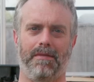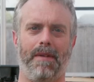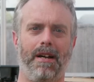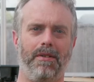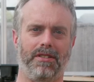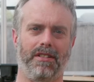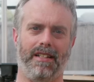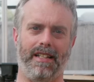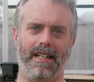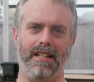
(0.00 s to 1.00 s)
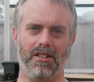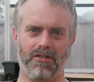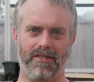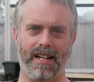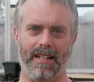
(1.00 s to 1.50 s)
them out so that they
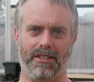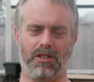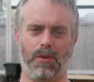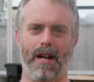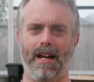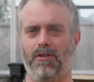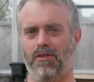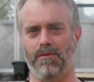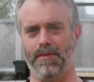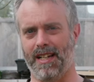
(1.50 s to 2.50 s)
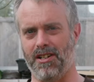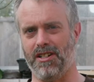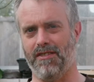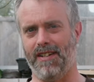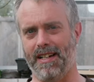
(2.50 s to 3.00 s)
create a square or
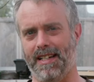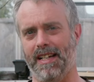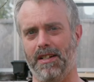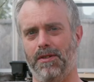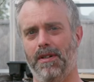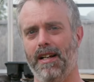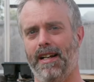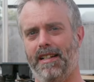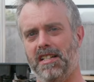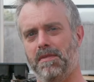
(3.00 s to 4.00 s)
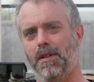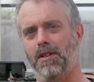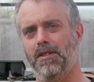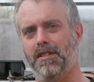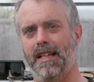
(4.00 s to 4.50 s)
potentially a rectangle, and that's
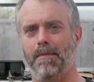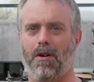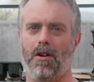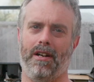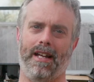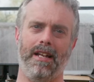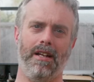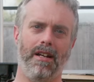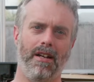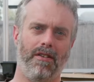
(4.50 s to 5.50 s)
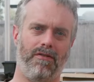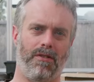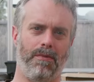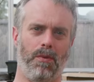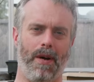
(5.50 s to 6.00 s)
because they pollinate
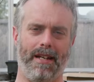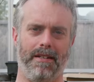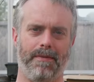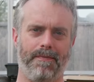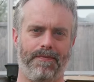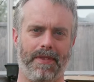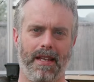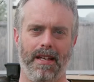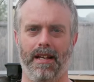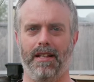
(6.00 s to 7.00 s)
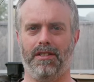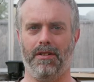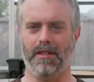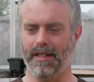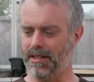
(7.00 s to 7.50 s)
from the wind.
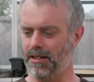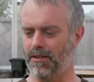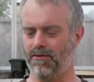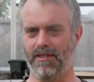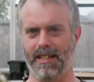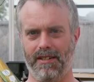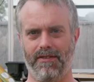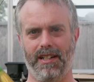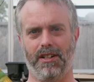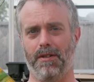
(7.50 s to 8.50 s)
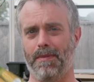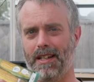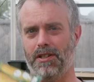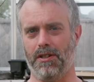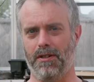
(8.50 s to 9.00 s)
So these are really, really good, but
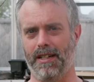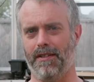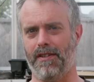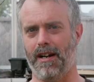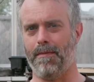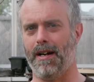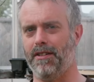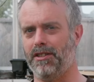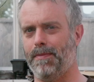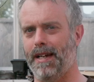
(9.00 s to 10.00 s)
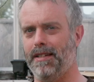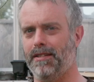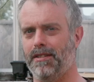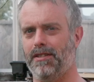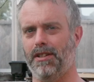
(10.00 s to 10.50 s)
they do need a fair amount of
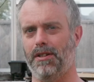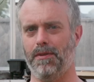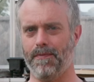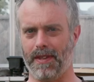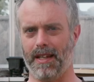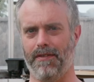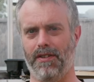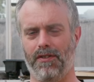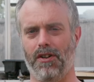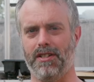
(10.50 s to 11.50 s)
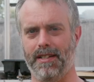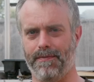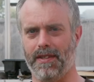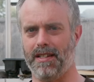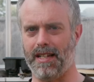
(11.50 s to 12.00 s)
space. So if you've got
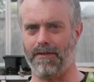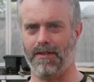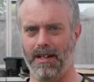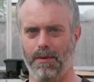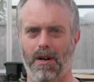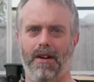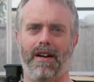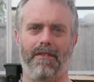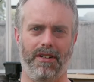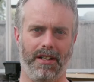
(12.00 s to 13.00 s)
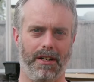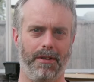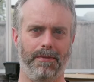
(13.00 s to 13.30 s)
it, definitely worth having a go.